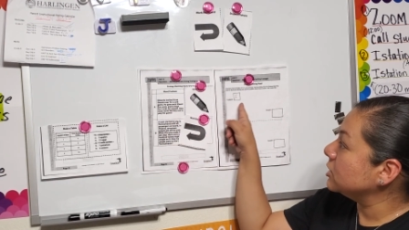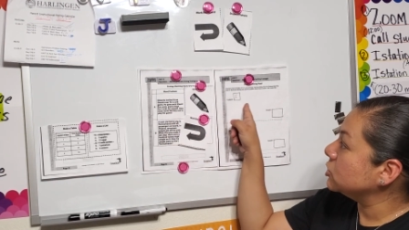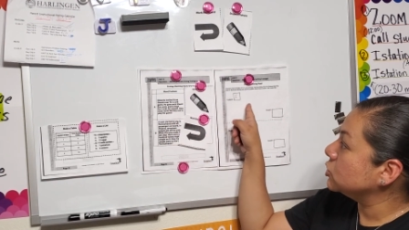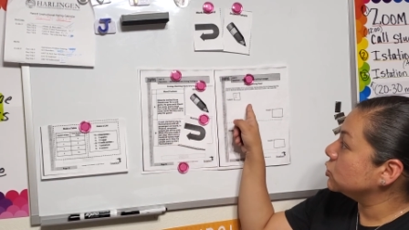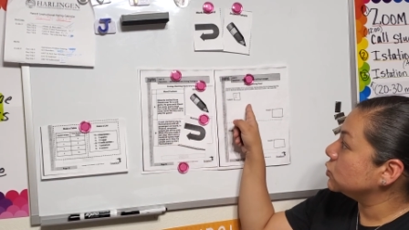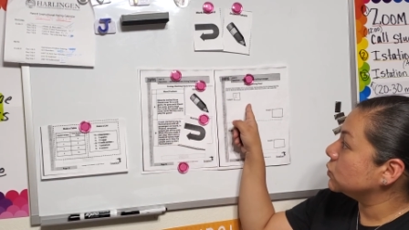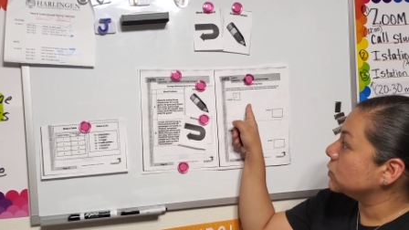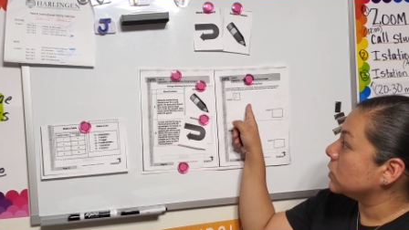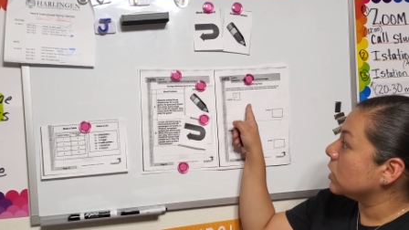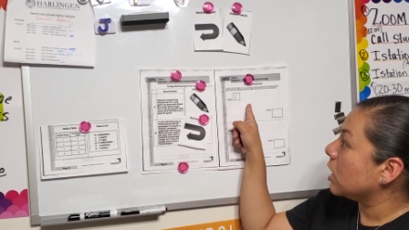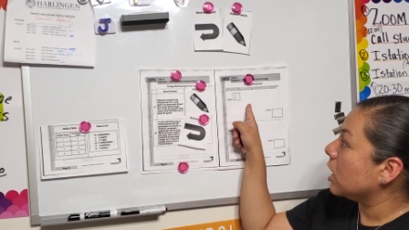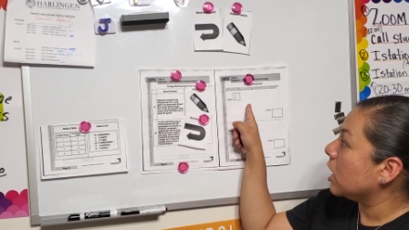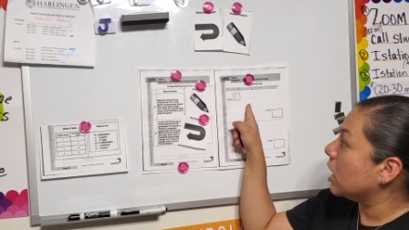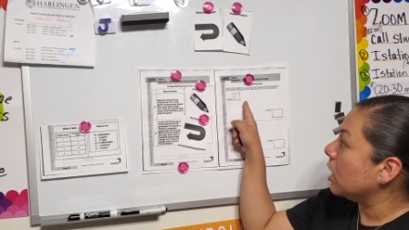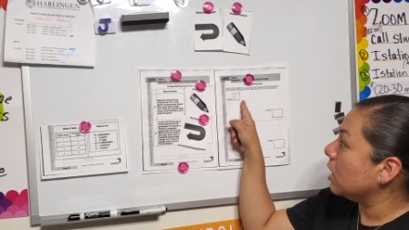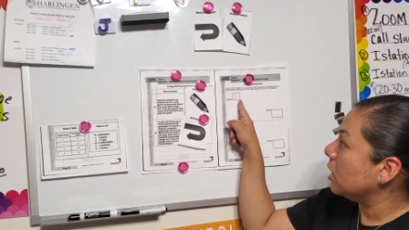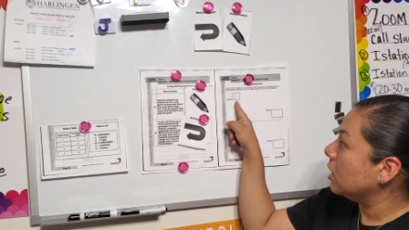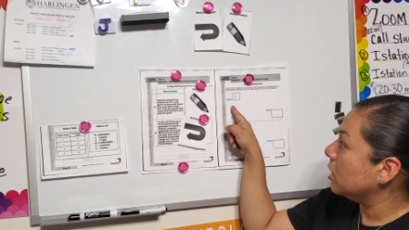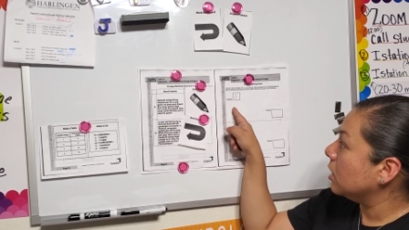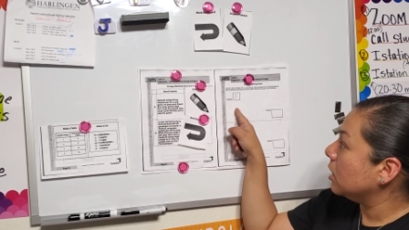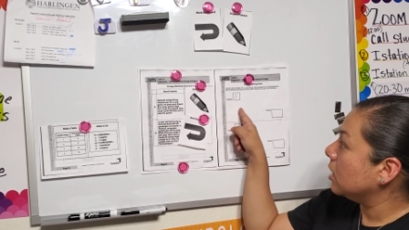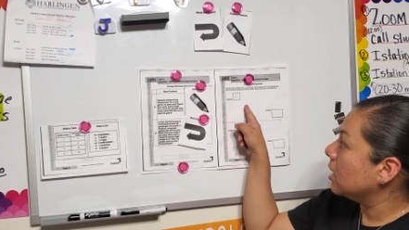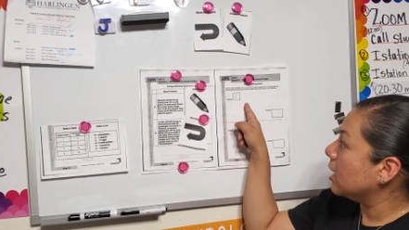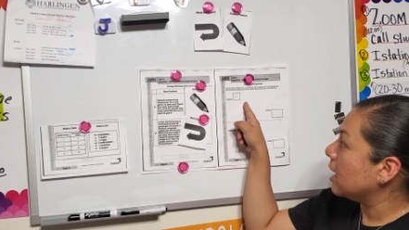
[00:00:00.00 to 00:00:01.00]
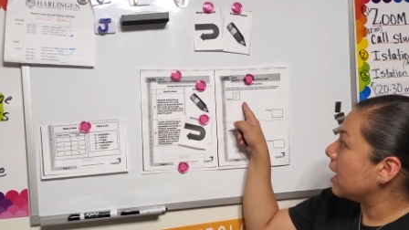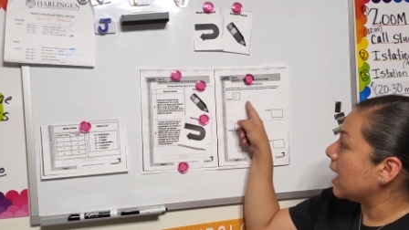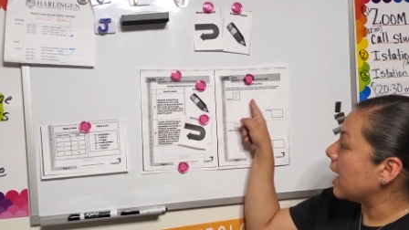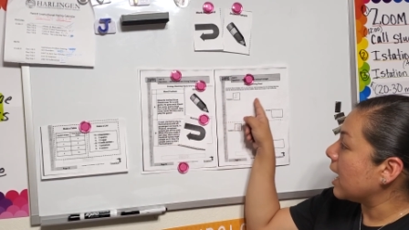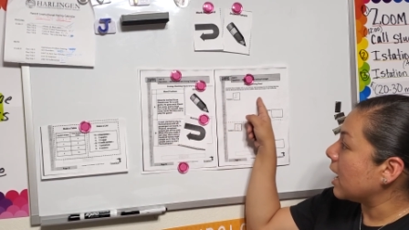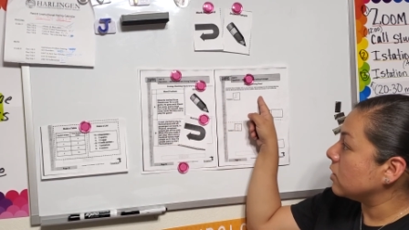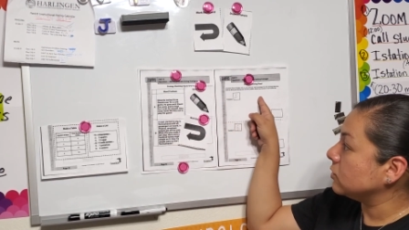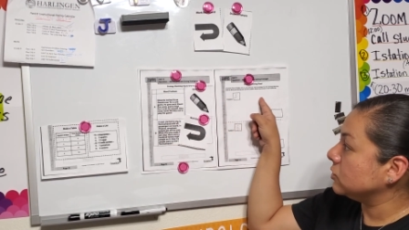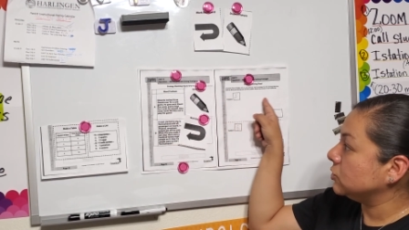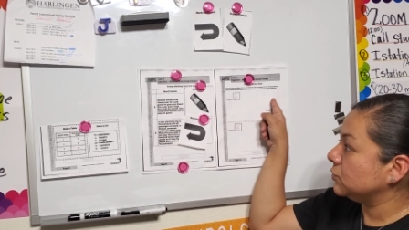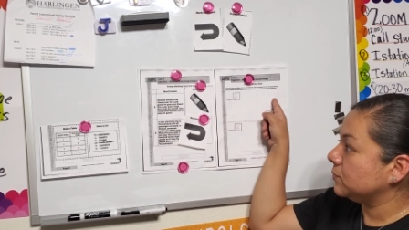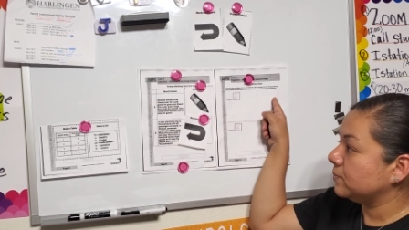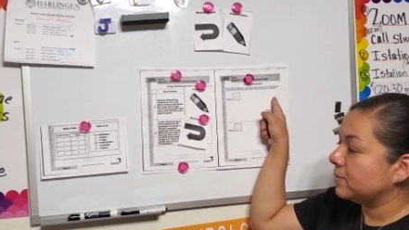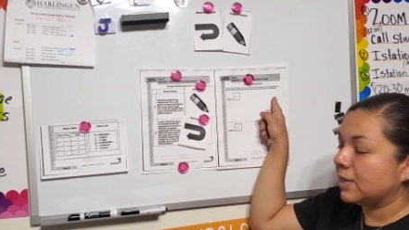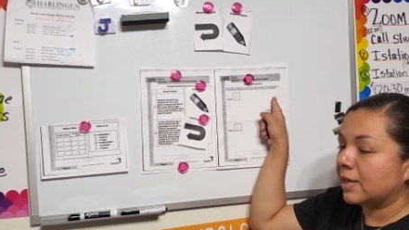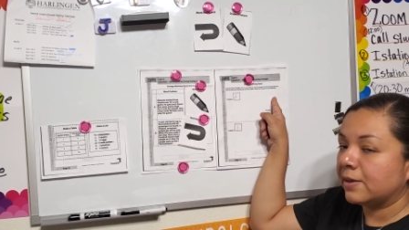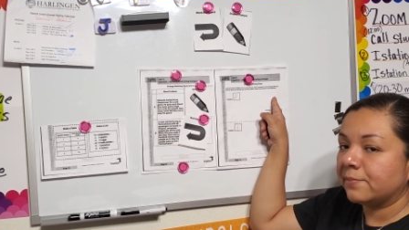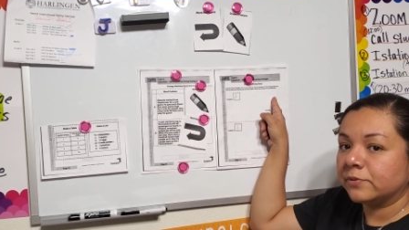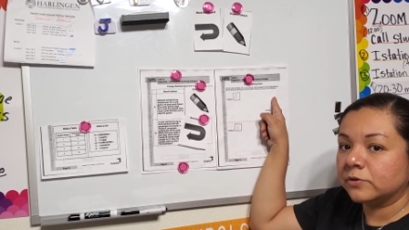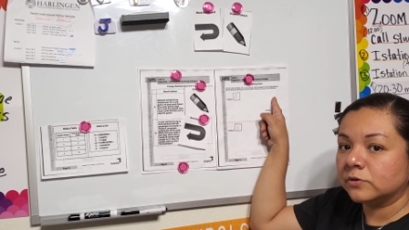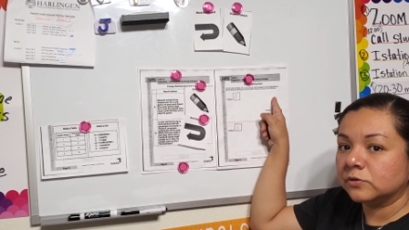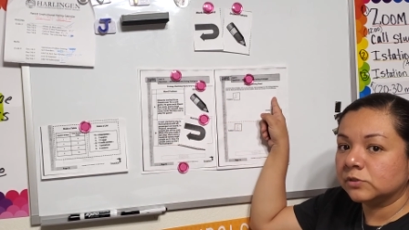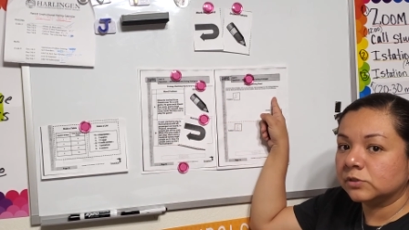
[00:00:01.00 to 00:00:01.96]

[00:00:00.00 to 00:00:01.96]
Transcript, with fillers: and draw how to be able to